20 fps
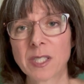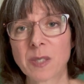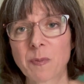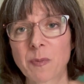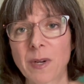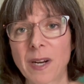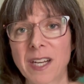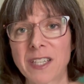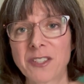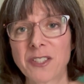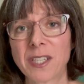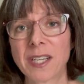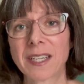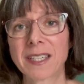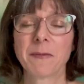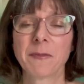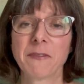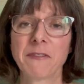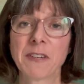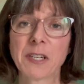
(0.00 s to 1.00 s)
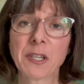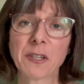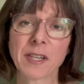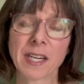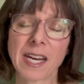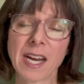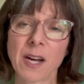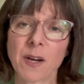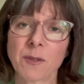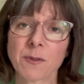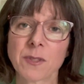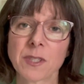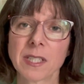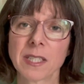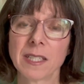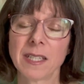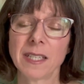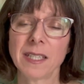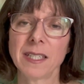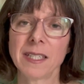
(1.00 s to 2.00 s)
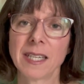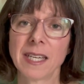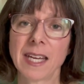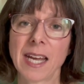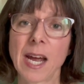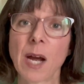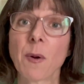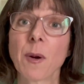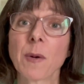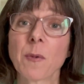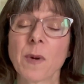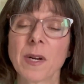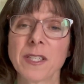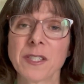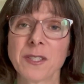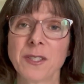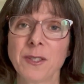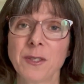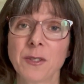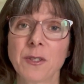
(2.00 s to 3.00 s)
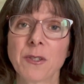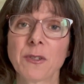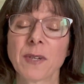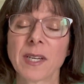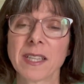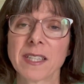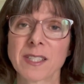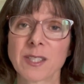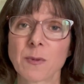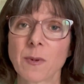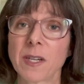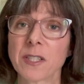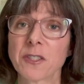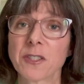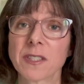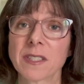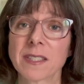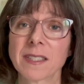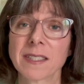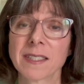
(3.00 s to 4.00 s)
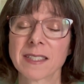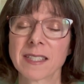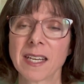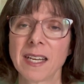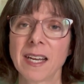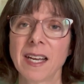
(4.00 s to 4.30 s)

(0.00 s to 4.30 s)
project, figuring out how I want to create the swatches